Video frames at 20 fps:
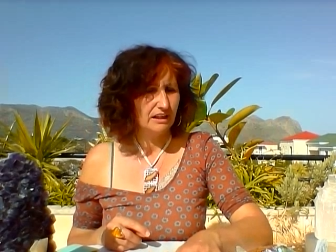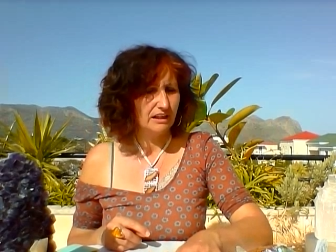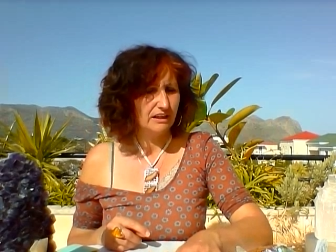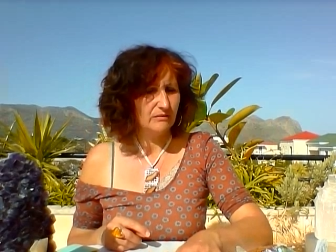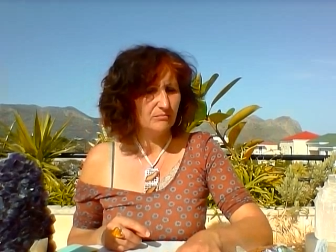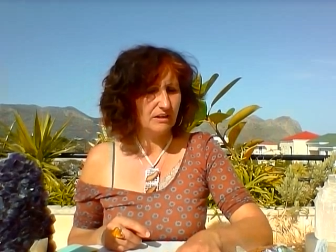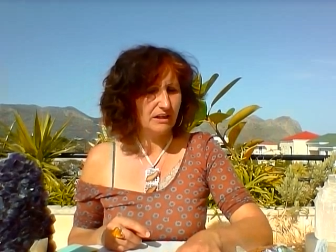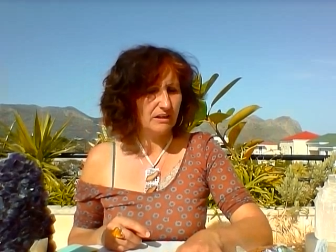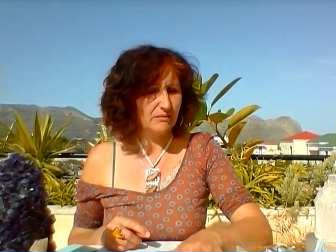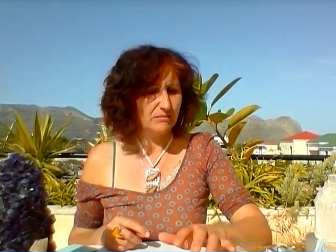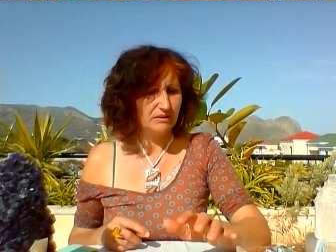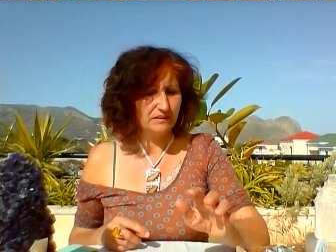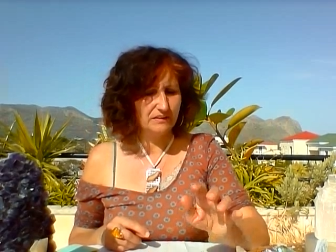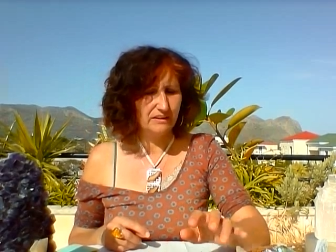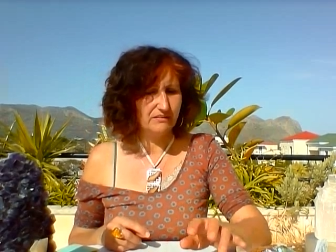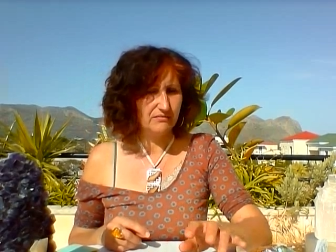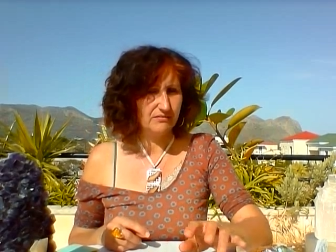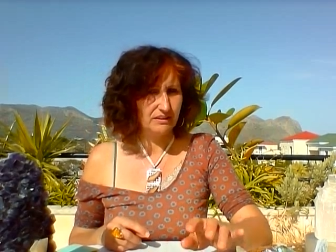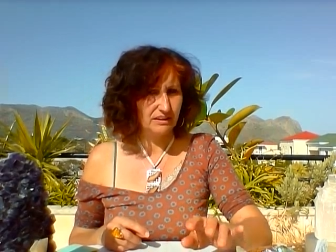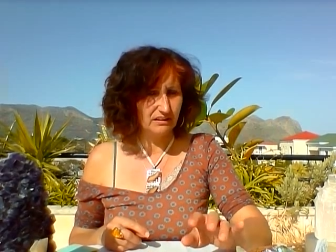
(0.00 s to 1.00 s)
It may be
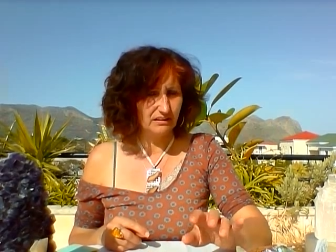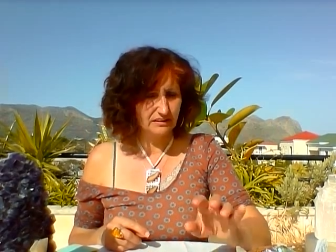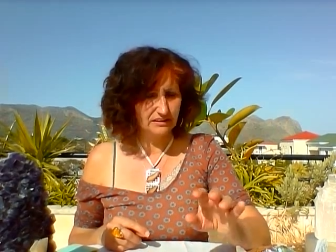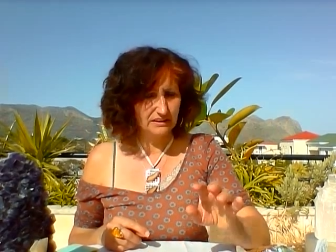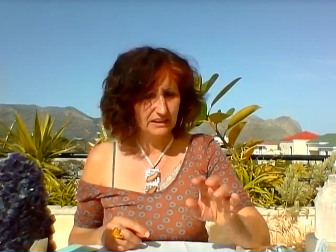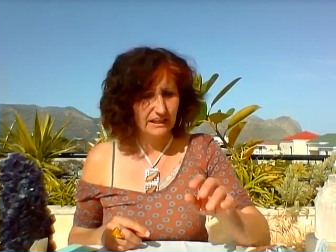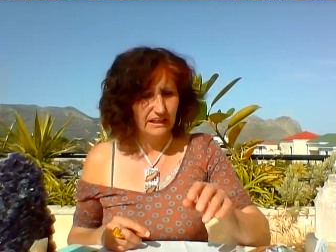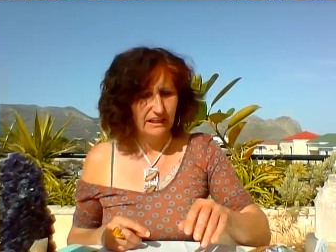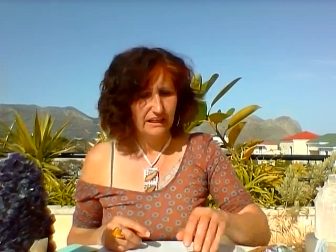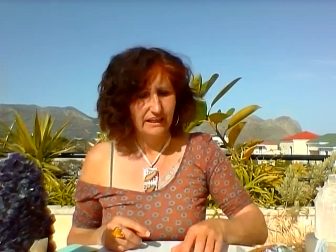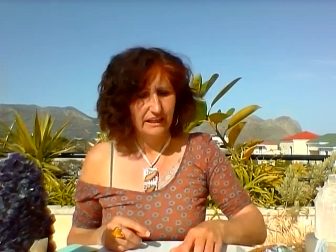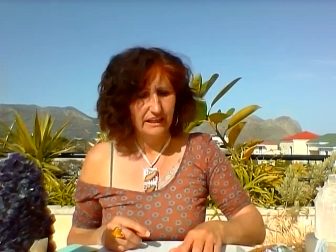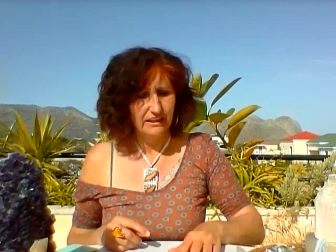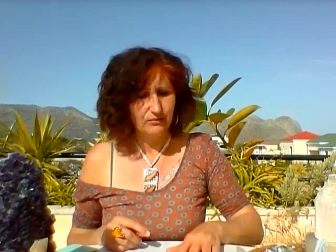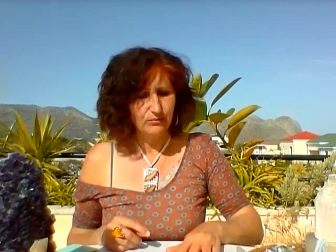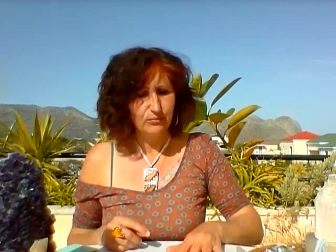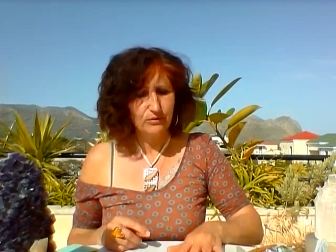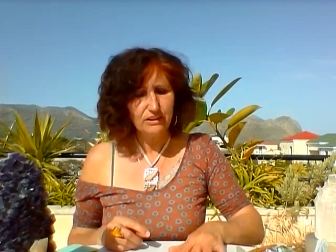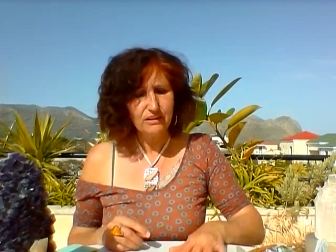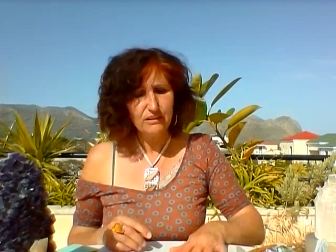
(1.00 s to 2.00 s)
difficult.
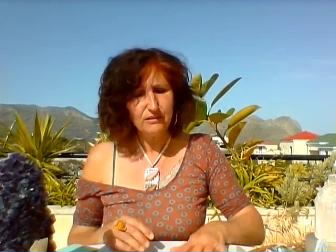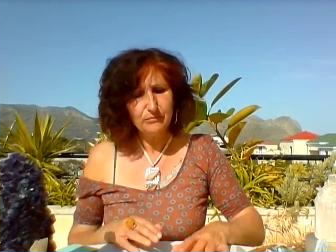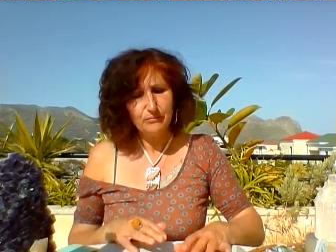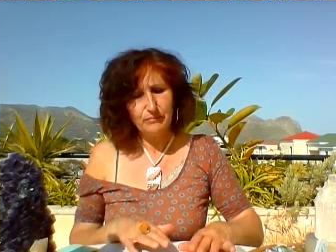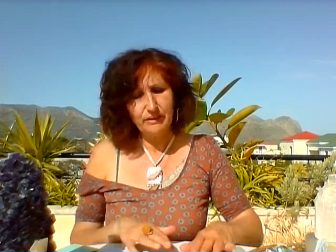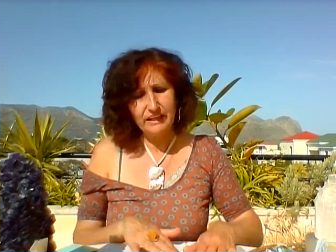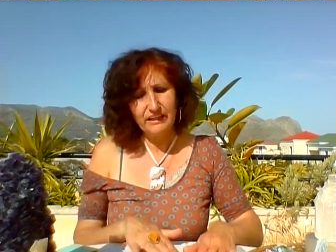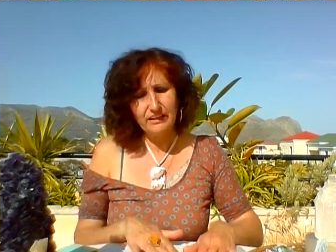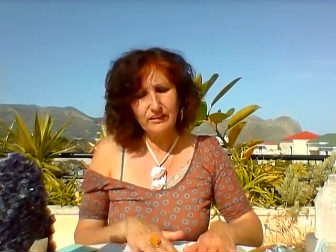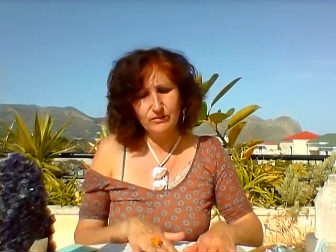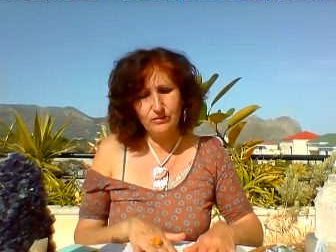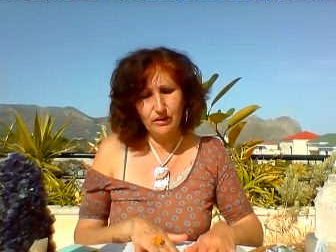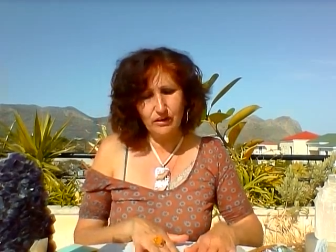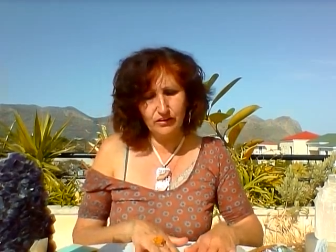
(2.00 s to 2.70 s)
It will bring you